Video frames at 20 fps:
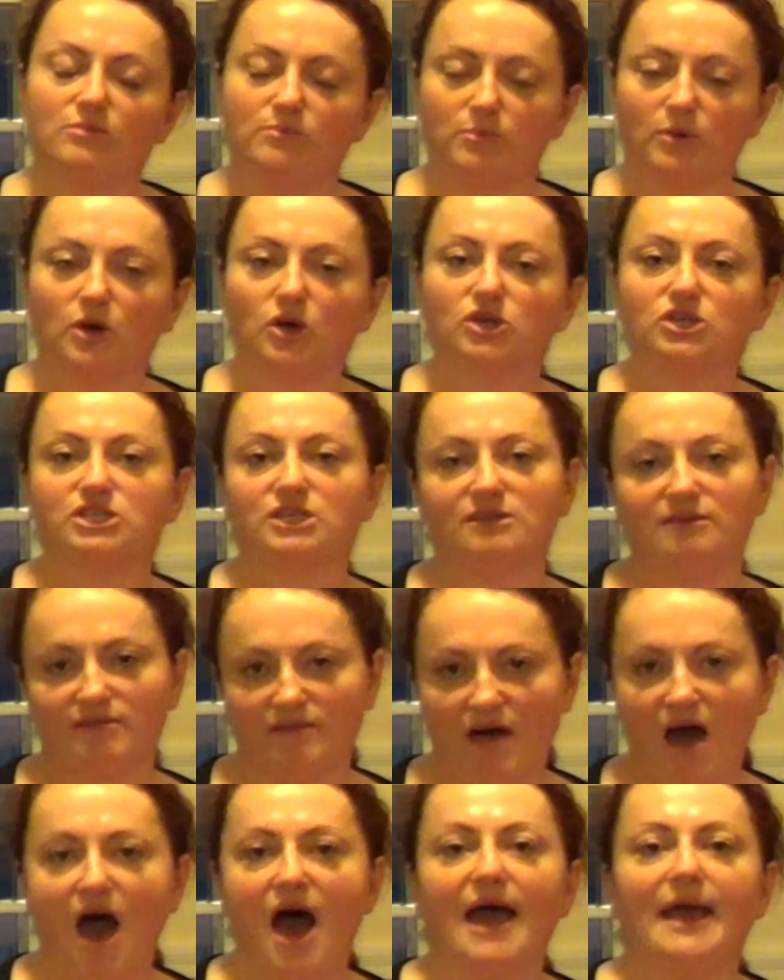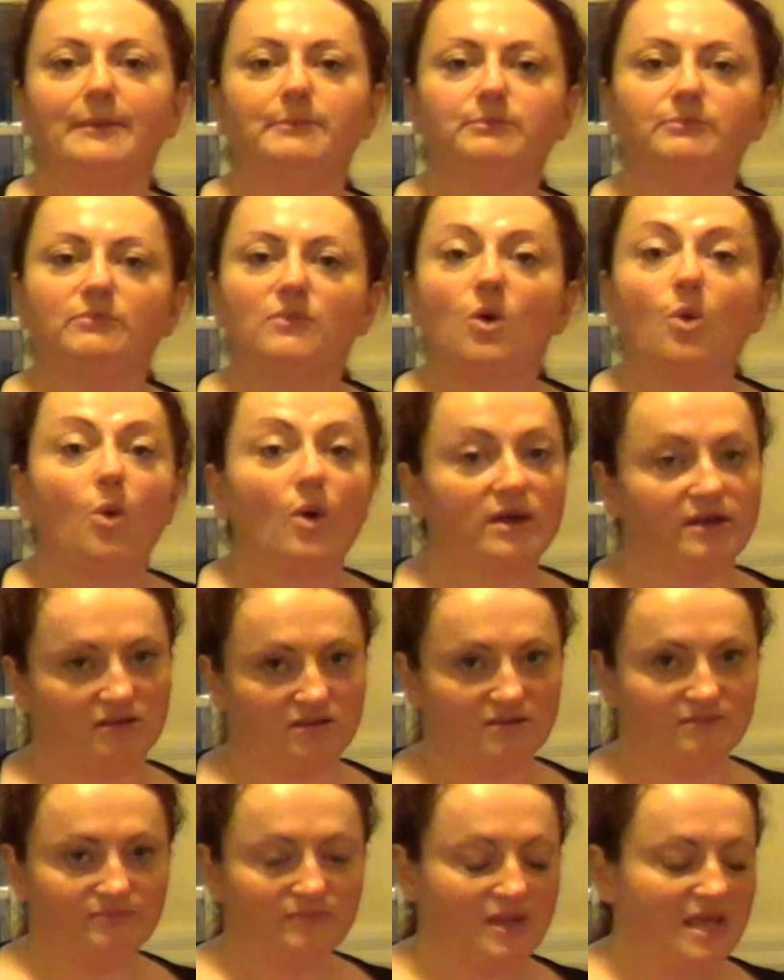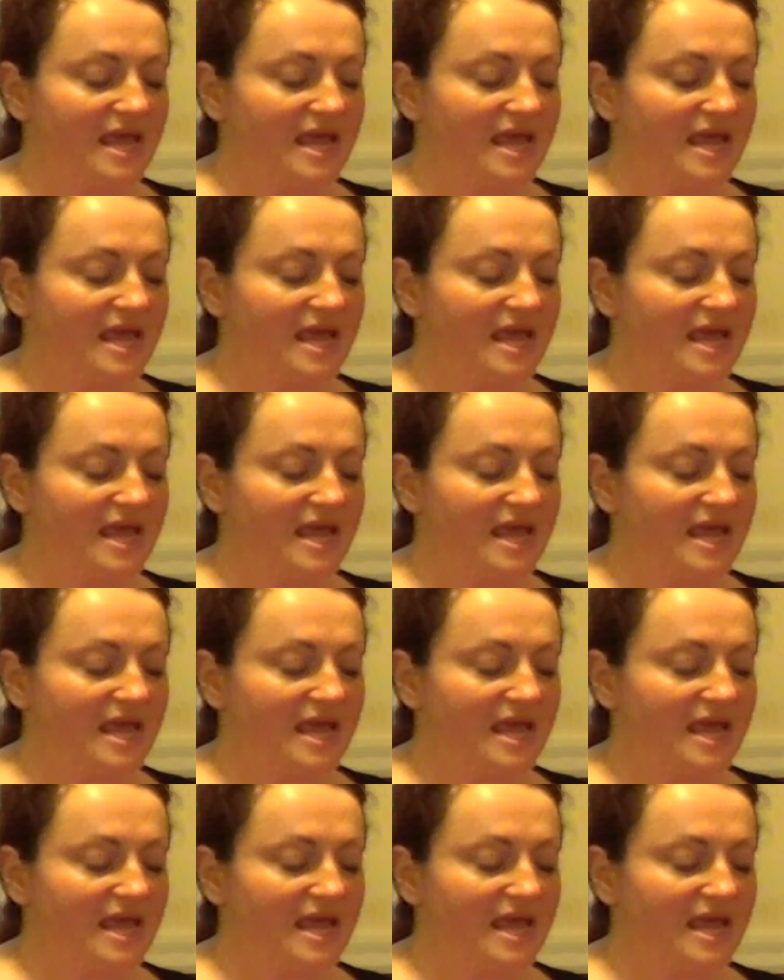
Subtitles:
Persian lime oil